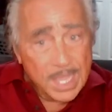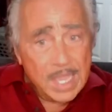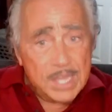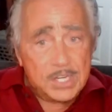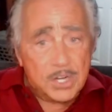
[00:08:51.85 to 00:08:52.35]

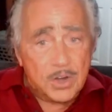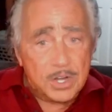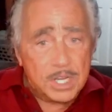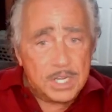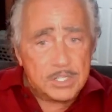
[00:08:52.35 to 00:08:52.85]

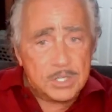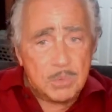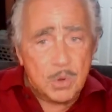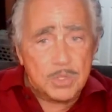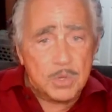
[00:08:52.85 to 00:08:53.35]
incarnate into
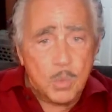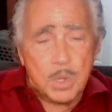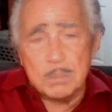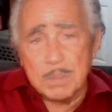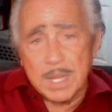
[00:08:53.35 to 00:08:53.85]
more than
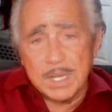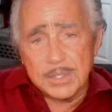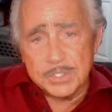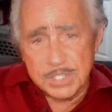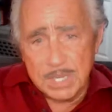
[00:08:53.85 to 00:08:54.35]
one body at
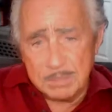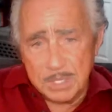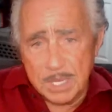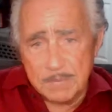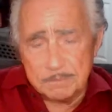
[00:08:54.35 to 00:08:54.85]
the same
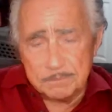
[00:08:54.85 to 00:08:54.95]
time.